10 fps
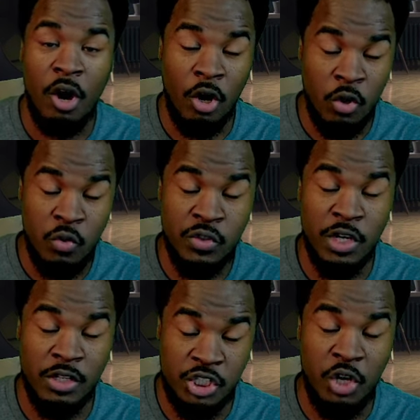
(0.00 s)
are who's
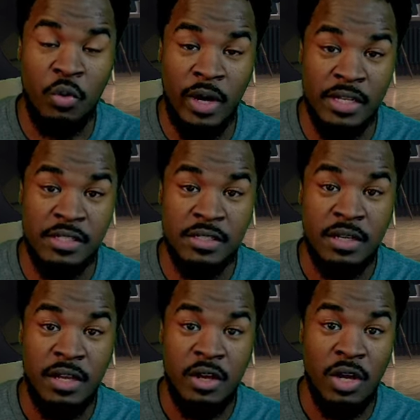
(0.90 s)
going to show us
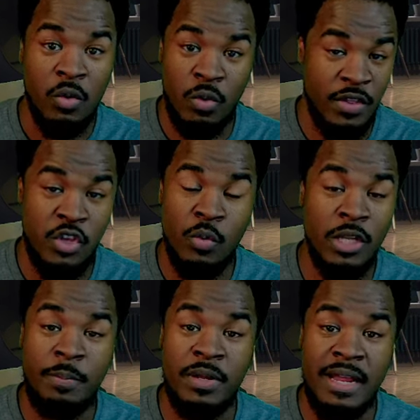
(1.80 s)
whether you're
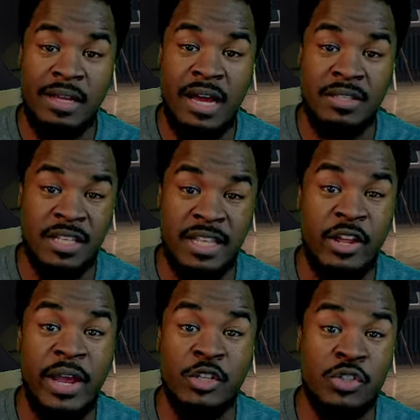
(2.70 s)
really putting out content that
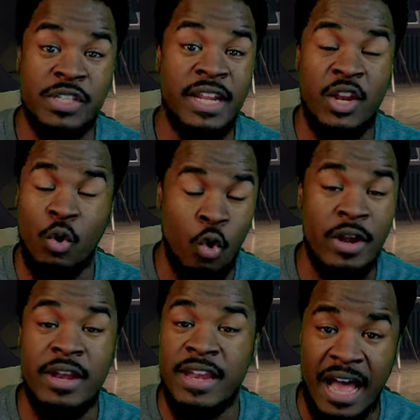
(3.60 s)
they're interested in
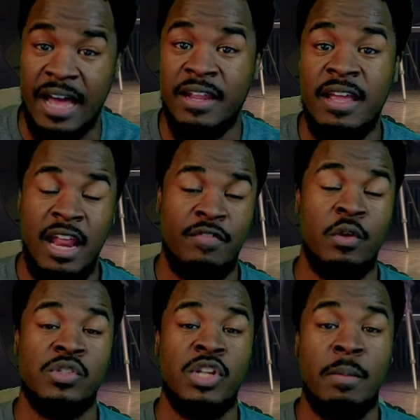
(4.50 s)
or not. And if
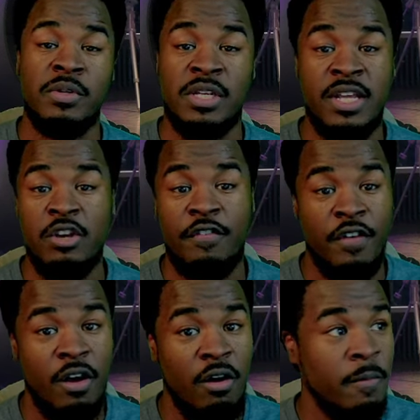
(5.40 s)
those numbers continue to
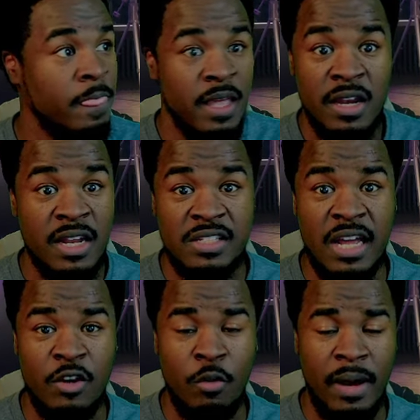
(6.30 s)
fall, that's
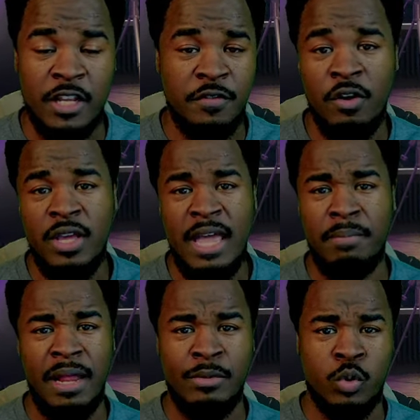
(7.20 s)
not nobody's fault. You
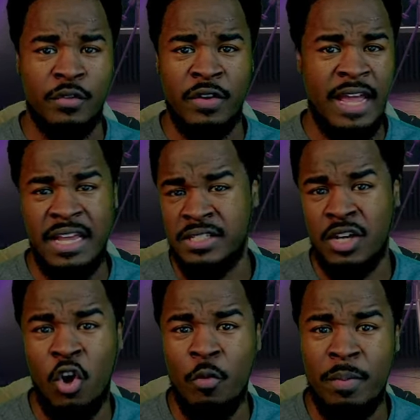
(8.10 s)
can't blame Twitter for that. It's
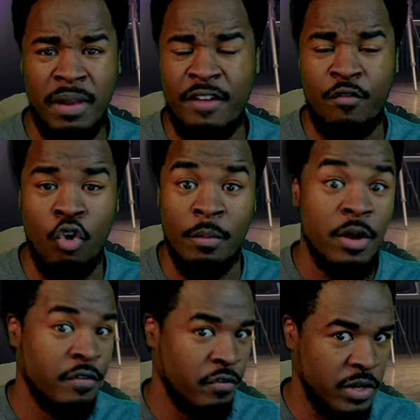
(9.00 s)
an open platform,
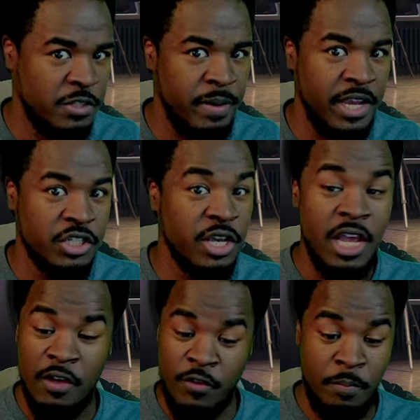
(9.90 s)
free speech.
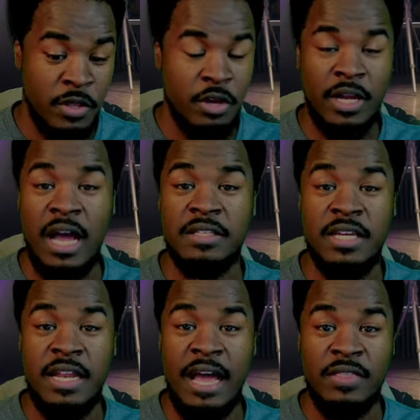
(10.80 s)
If you're putting your
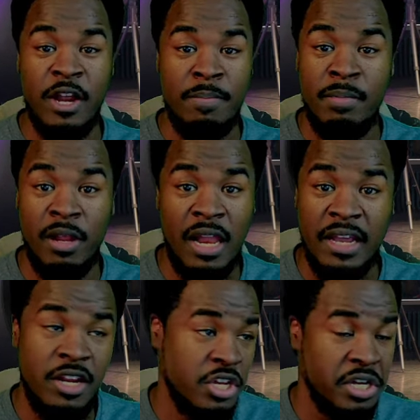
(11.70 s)
content out there and people are
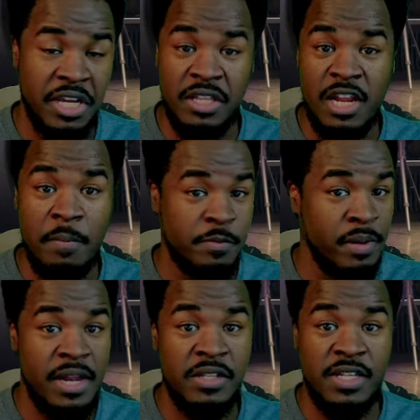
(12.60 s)
liking it, you're going to get the numbers,
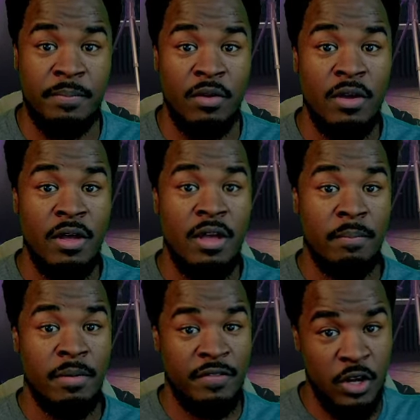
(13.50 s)
plain and simple.
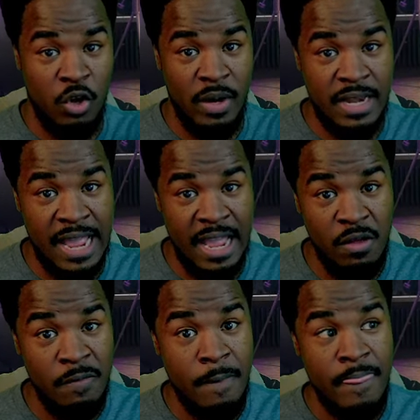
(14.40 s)
But if they're going
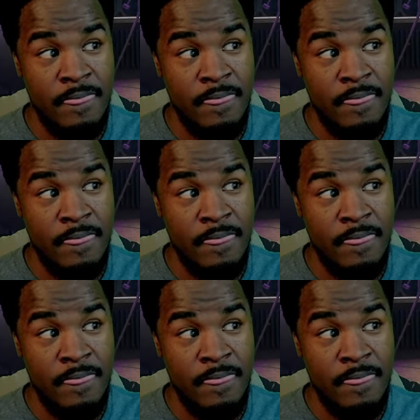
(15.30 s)
down,